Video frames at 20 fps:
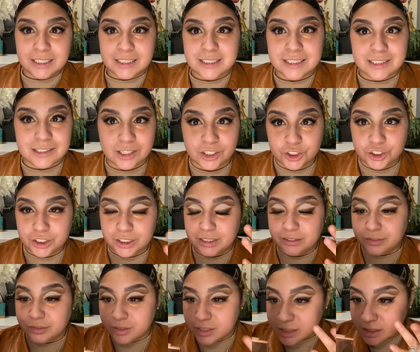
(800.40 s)
such a
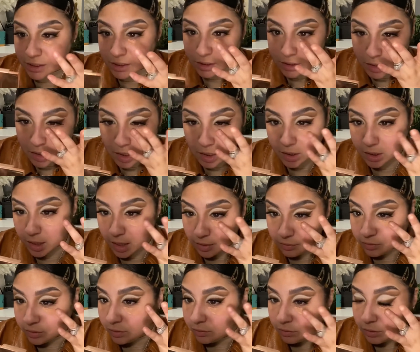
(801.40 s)
difference, and I
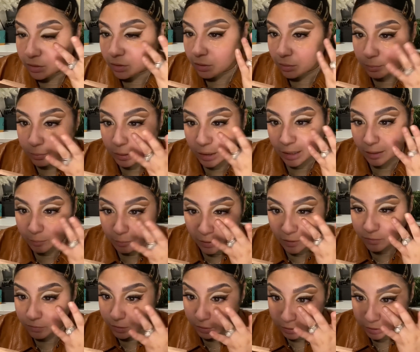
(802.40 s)
haven't even applied my
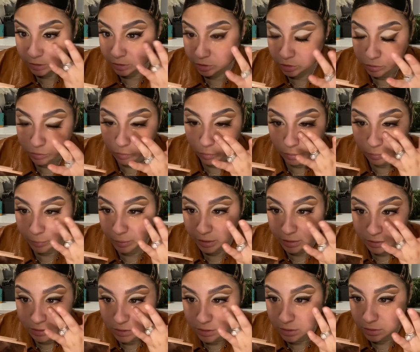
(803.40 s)
foundation or my
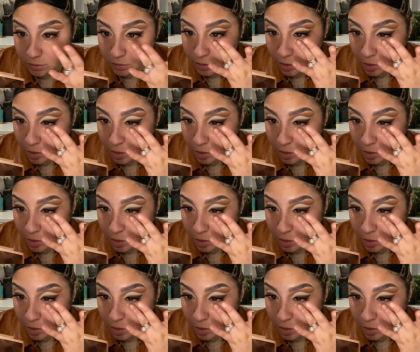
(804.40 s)
concealer.